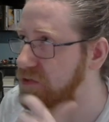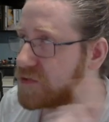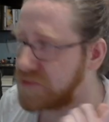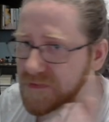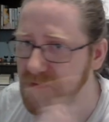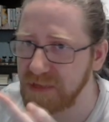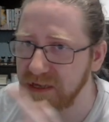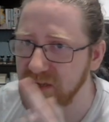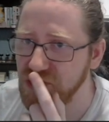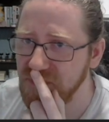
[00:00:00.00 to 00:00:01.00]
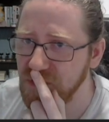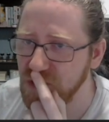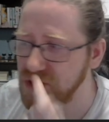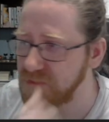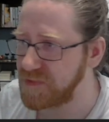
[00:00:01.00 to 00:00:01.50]
not the Pikachu
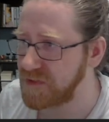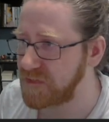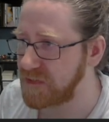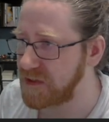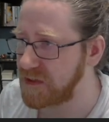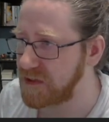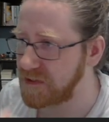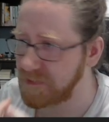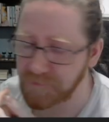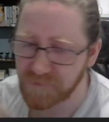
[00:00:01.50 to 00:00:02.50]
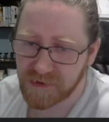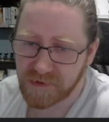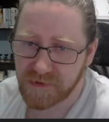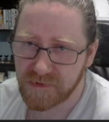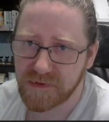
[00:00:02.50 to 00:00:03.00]
evolution, but the
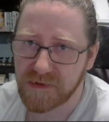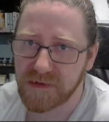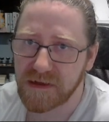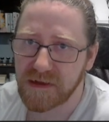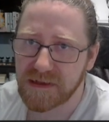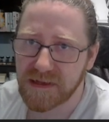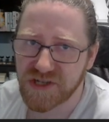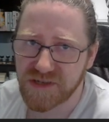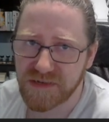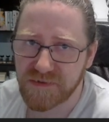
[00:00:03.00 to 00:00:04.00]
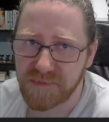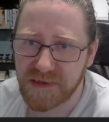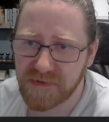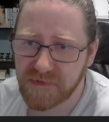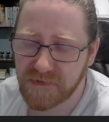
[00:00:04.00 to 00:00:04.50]
legendary
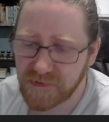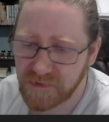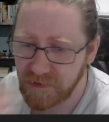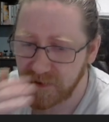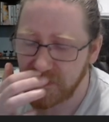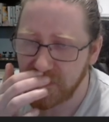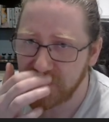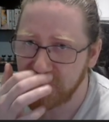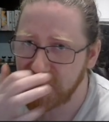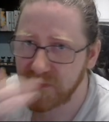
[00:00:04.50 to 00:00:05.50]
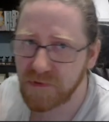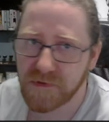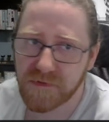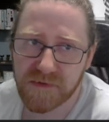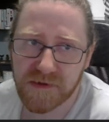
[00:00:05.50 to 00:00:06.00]
beast,
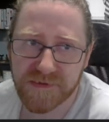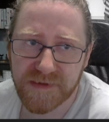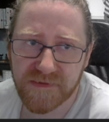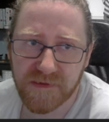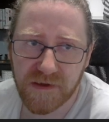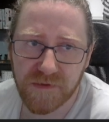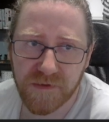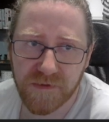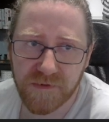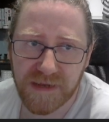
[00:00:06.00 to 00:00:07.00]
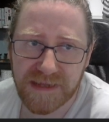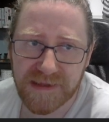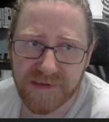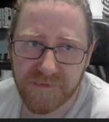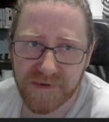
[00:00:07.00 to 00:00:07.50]
because that's another
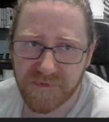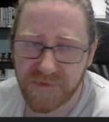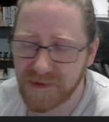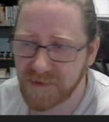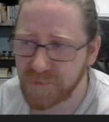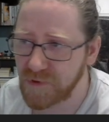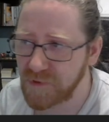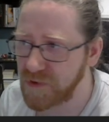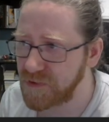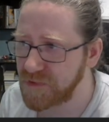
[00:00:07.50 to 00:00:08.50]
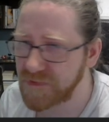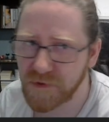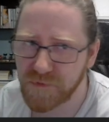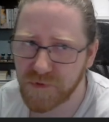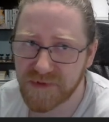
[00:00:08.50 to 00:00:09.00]
electric field Pokemon
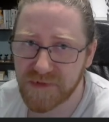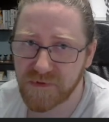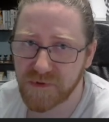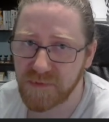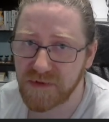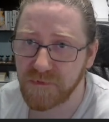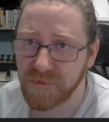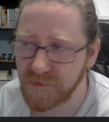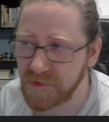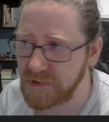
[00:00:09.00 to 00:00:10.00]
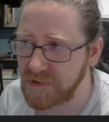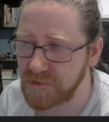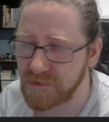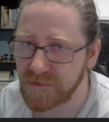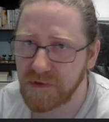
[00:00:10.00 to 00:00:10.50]
crossover that's gonna be really
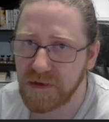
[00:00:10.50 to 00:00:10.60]
good.